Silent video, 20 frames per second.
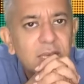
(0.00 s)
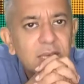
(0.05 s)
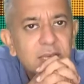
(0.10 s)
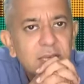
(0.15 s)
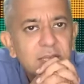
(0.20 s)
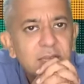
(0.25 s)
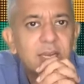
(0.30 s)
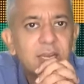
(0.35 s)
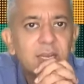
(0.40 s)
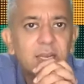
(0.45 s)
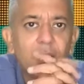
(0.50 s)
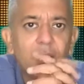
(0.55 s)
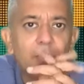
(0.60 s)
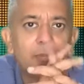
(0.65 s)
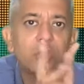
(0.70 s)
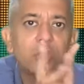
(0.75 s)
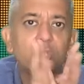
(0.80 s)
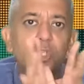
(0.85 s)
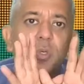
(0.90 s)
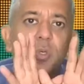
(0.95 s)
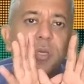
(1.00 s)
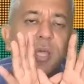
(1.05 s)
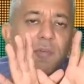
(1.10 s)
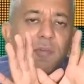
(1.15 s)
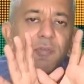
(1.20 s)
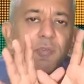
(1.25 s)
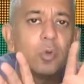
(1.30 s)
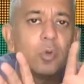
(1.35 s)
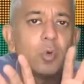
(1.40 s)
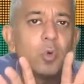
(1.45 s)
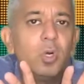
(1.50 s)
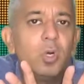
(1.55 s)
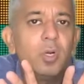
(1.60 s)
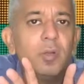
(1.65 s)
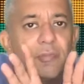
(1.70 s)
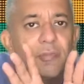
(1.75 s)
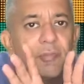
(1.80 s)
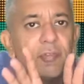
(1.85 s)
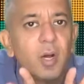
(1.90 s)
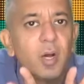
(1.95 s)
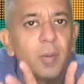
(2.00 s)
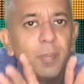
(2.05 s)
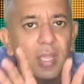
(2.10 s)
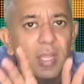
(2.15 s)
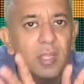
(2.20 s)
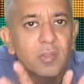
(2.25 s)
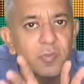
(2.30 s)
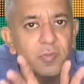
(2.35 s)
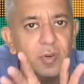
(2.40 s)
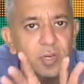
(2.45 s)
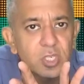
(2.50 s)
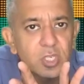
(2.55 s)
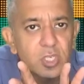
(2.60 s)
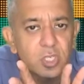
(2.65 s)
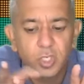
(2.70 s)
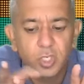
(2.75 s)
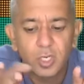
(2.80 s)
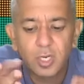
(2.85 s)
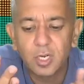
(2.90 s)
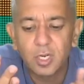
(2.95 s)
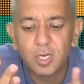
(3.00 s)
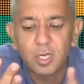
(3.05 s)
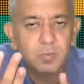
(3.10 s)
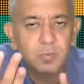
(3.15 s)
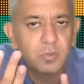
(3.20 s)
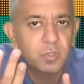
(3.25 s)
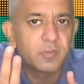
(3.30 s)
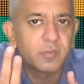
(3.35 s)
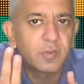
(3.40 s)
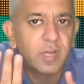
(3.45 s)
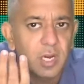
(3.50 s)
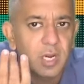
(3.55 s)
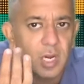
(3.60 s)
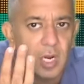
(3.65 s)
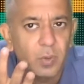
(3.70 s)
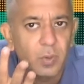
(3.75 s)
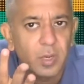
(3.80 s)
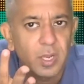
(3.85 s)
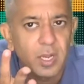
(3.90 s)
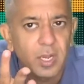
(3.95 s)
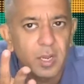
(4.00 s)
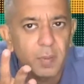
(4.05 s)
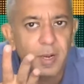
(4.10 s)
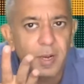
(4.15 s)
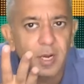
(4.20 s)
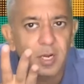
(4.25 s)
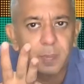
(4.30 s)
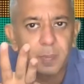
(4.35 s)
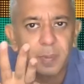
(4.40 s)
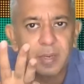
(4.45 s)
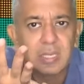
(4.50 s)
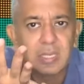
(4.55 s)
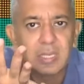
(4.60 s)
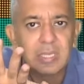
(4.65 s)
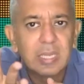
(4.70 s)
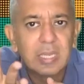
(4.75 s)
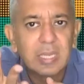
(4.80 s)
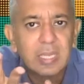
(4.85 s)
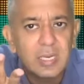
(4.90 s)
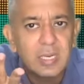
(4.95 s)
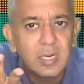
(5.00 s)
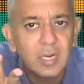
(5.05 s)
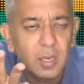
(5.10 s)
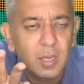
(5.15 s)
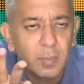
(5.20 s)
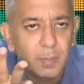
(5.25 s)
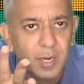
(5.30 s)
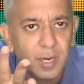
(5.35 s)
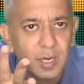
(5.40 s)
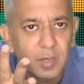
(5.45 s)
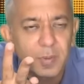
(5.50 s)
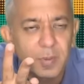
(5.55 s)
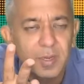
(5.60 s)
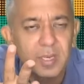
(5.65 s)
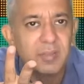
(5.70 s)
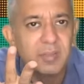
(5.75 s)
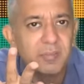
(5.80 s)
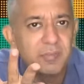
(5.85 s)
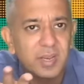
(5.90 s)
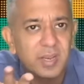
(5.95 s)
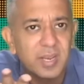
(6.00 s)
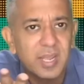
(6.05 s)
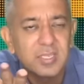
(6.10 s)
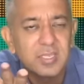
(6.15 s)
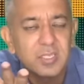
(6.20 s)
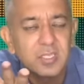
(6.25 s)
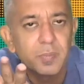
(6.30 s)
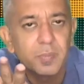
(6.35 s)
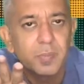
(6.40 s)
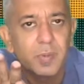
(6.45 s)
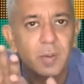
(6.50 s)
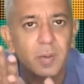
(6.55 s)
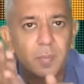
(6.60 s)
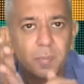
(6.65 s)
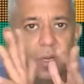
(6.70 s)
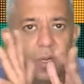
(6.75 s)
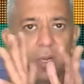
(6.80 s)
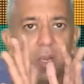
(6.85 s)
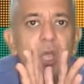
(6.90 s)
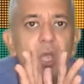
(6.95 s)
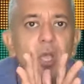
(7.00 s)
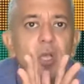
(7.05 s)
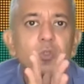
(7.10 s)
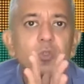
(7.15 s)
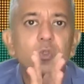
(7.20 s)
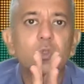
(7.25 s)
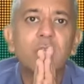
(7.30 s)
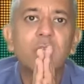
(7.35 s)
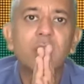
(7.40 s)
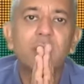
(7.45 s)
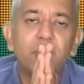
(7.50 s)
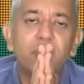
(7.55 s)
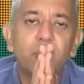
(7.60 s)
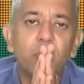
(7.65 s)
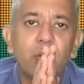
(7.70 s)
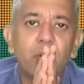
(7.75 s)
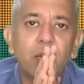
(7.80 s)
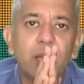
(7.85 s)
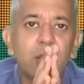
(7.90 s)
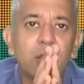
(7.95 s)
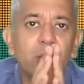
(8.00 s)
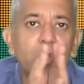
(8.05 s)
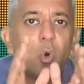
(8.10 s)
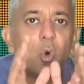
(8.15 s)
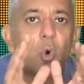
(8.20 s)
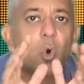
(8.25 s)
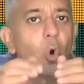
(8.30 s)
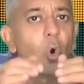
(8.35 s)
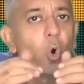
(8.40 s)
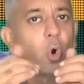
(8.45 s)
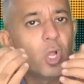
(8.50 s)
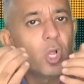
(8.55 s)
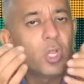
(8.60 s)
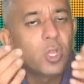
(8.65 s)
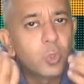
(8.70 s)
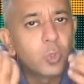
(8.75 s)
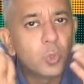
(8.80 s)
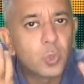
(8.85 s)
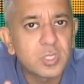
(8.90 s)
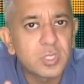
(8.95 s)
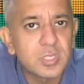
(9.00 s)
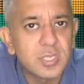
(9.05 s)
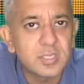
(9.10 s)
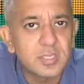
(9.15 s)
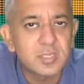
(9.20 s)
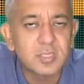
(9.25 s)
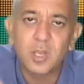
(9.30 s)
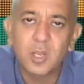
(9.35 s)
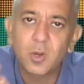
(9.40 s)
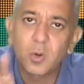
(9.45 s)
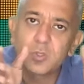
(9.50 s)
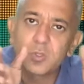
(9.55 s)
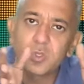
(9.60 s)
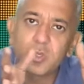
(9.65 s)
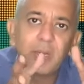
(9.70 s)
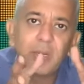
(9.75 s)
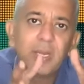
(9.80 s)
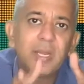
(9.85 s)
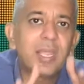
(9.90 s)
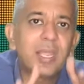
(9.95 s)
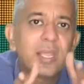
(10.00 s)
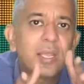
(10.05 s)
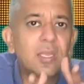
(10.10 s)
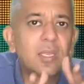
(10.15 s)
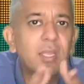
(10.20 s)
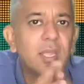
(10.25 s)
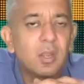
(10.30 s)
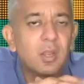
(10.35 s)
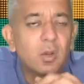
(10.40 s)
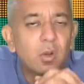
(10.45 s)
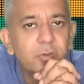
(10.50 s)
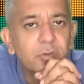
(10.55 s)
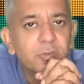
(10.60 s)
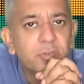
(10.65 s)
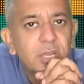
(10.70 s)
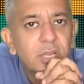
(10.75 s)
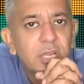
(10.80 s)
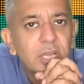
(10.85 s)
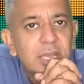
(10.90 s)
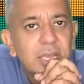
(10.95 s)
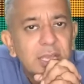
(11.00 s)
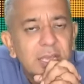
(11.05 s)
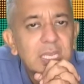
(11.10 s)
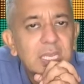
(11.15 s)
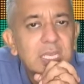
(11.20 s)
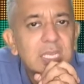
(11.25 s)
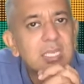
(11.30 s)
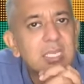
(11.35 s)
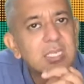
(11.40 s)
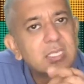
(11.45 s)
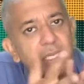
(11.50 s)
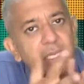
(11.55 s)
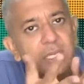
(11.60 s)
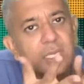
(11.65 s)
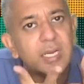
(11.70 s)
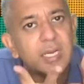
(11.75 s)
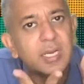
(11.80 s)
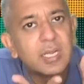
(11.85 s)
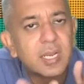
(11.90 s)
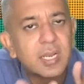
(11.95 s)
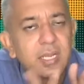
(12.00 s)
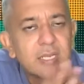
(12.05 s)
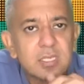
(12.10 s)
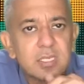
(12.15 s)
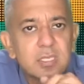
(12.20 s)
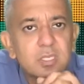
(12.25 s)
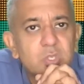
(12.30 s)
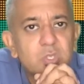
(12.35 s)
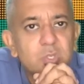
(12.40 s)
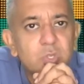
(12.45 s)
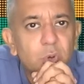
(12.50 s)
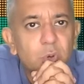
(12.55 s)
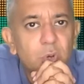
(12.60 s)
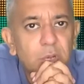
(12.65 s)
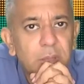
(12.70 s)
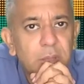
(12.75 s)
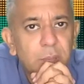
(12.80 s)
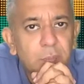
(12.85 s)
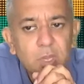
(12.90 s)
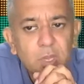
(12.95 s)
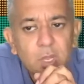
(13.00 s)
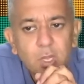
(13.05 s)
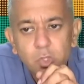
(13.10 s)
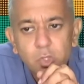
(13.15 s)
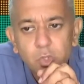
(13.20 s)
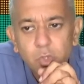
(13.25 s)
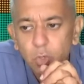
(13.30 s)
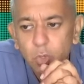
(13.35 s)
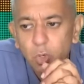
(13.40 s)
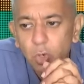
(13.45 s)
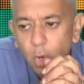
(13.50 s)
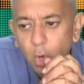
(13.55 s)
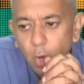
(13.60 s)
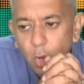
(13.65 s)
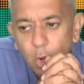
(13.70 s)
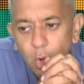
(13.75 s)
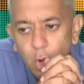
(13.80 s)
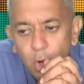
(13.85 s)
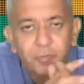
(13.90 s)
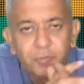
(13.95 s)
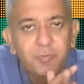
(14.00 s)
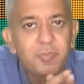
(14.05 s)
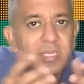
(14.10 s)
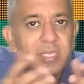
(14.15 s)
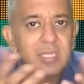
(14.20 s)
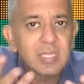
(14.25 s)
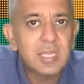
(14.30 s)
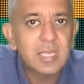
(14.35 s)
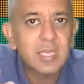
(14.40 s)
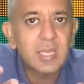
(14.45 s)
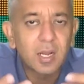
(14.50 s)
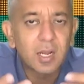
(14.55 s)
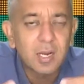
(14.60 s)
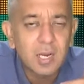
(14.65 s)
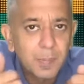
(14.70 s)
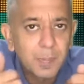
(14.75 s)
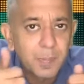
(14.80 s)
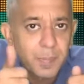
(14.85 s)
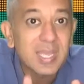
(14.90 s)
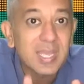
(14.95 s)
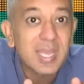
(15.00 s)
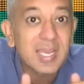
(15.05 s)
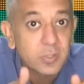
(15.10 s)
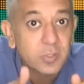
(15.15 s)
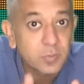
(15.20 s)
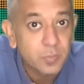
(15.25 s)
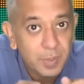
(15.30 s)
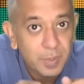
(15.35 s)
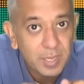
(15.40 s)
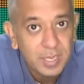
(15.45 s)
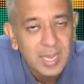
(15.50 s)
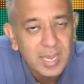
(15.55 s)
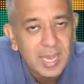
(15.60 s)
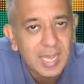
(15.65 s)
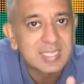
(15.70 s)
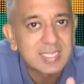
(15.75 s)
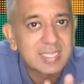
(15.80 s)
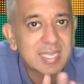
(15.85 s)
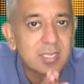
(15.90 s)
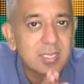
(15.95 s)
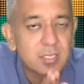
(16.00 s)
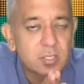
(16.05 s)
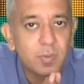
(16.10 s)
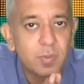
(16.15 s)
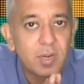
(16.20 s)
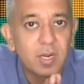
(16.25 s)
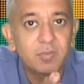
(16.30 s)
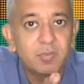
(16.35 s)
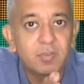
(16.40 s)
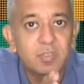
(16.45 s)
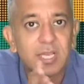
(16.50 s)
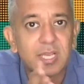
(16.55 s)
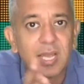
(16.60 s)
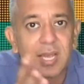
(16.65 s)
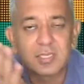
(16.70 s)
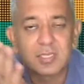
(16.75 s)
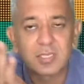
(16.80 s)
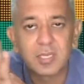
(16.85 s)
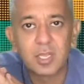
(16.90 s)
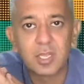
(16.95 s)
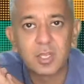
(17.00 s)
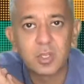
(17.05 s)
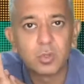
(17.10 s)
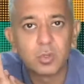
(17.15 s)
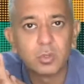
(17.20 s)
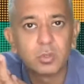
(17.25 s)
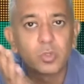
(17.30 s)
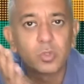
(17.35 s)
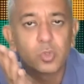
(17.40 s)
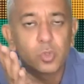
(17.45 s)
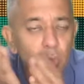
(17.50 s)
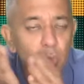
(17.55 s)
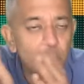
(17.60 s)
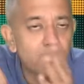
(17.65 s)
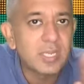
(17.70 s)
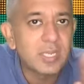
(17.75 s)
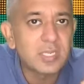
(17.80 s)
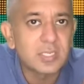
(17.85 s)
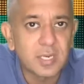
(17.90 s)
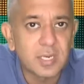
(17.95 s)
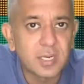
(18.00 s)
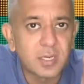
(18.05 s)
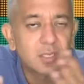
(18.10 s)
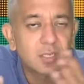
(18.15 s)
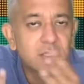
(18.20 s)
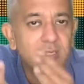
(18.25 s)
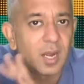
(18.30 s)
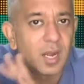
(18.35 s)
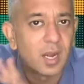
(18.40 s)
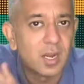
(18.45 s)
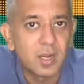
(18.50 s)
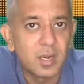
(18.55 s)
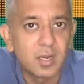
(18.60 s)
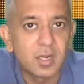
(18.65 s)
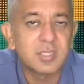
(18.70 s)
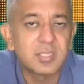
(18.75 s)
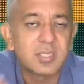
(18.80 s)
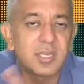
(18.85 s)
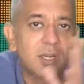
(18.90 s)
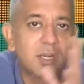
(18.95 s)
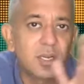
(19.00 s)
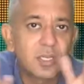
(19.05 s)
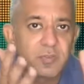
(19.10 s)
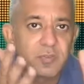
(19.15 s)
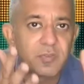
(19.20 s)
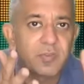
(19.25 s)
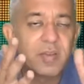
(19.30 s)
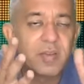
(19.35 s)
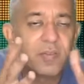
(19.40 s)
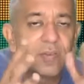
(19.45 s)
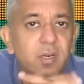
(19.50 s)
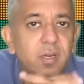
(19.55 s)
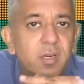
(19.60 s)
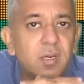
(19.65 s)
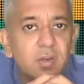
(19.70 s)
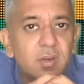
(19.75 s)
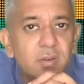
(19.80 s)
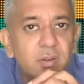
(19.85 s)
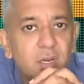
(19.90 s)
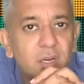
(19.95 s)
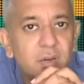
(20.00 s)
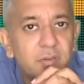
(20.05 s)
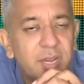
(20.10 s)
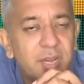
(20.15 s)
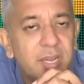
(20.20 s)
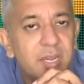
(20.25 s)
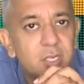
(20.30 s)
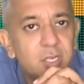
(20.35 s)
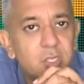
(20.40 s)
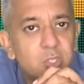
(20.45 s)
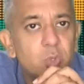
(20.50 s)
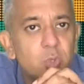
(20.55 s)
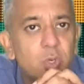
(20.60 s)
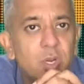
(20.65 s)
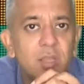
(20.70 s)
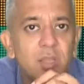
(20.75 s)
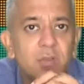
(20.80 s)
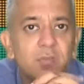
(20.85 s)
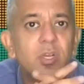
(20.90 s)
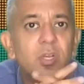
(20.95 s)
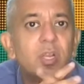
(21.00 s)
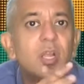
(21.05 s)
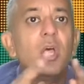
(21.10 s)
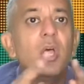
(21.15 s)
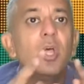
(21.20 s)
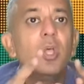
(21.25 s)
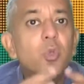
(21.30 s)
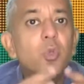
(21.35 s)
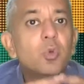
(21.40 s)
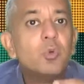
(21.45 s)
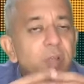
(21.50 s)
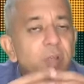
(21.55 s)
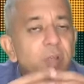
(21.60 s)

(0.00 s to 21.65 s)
that company should have good firm infrastructure in terms of accounting department, the legal department, the finance department. So therefore, like, you know, all those things can also be taken care of in case the need arises, okay. So obviously a company as big as S-Mart, which has, like, you know, so many centers, 100 centers, 500 vendors to deliver, you will